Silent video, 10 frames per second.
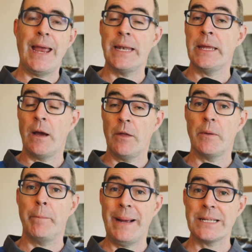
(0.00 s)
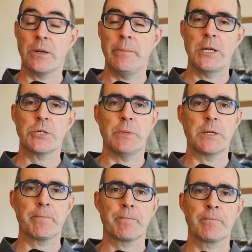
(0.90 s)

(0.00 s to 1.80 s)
any other better measurement.